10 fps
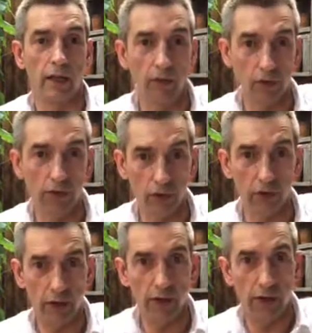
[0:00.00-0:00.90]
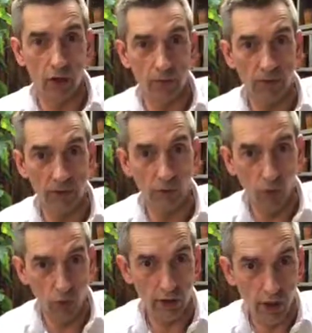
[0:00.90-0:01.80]
And then when you've done that, come down to
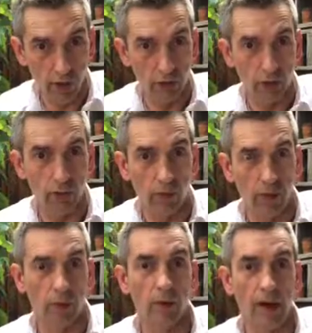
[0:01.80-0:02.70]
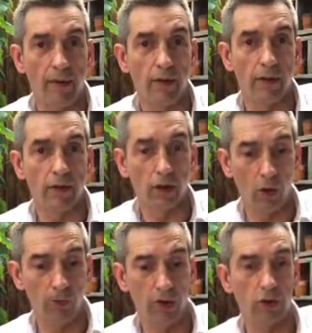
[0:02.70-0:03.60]
what you do in your area. And that's a
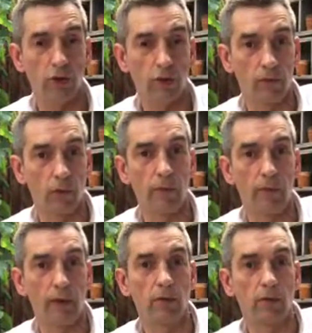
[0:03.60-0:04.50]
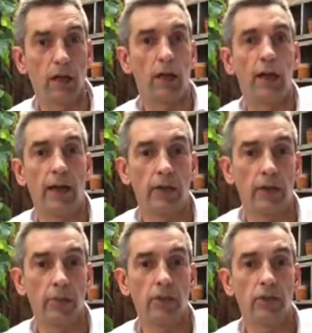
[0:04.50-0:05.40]
combination of the ops manual
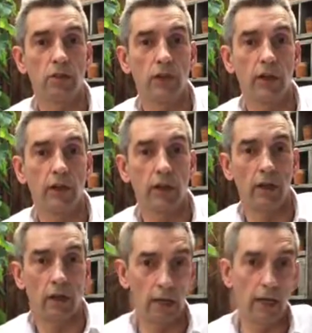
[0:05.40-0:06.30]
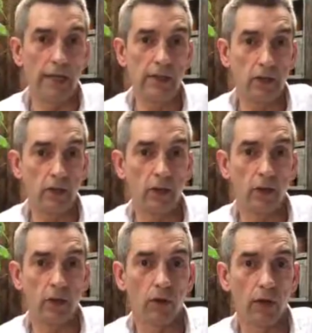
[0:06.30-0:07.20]
and the business plan into
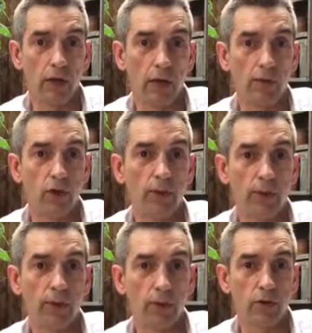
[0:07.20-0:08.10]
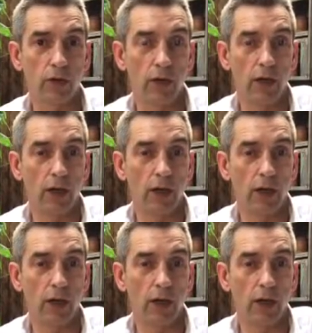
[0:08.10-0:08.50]
your company brochure.